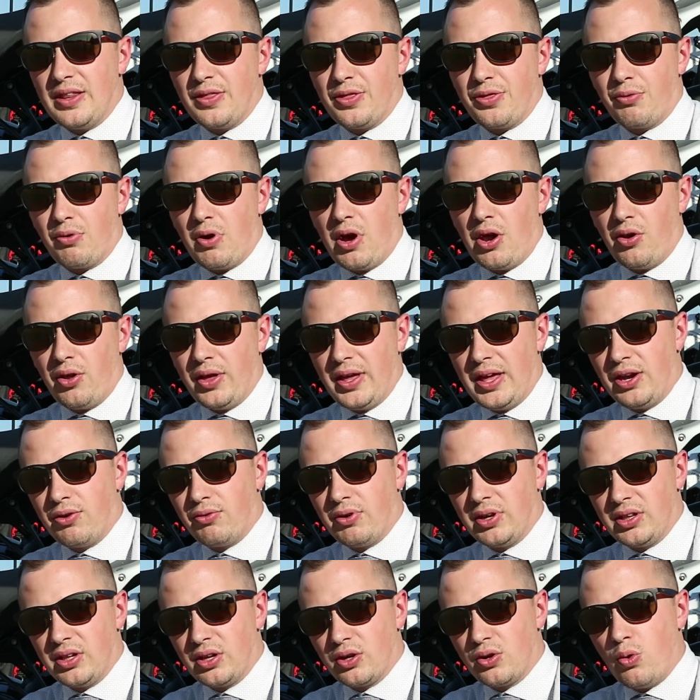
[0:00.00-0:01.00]
and throttle
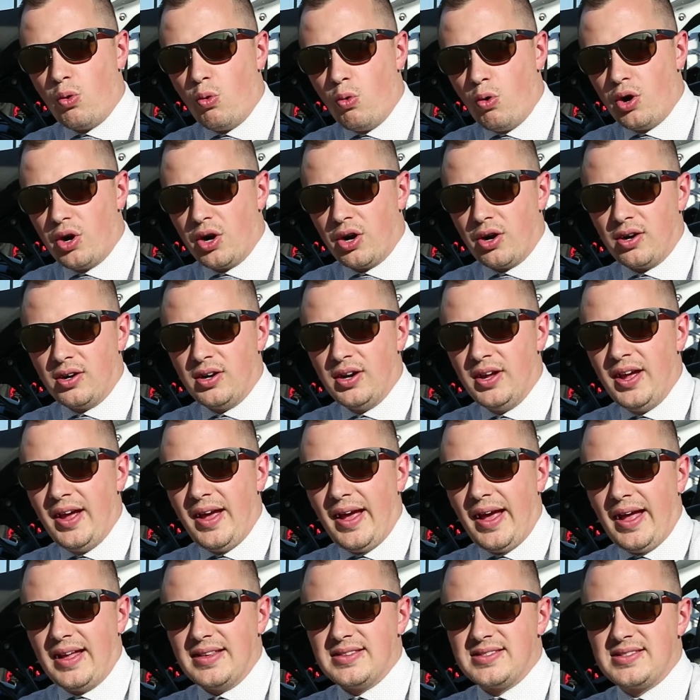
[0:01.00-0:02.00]
entering the corner
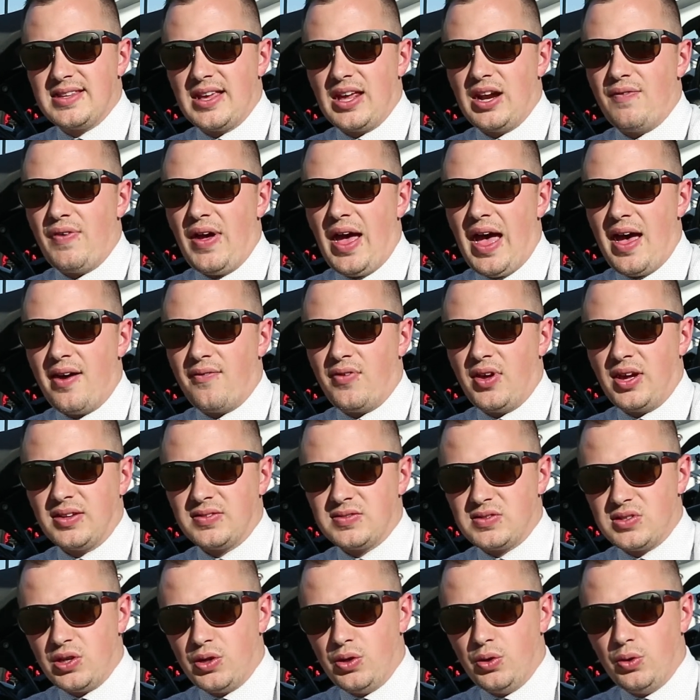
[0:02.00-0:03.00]
instead of
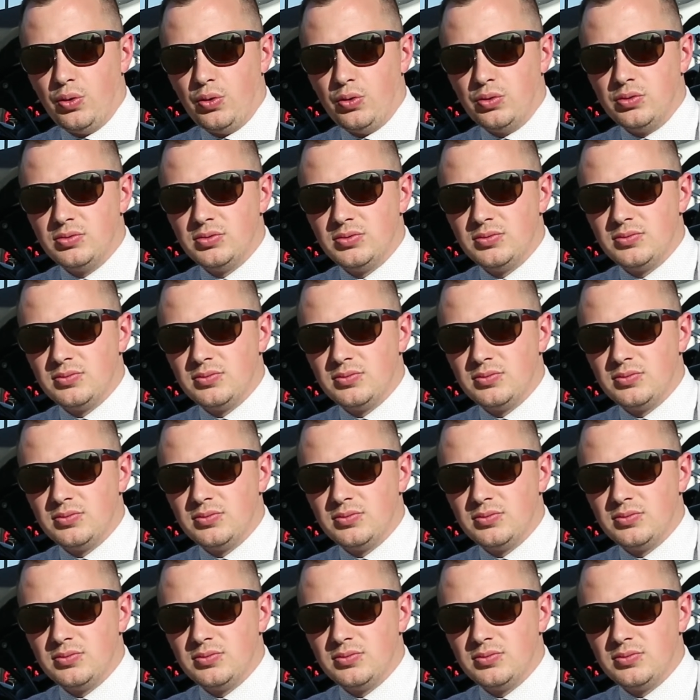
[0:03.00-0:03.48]
having to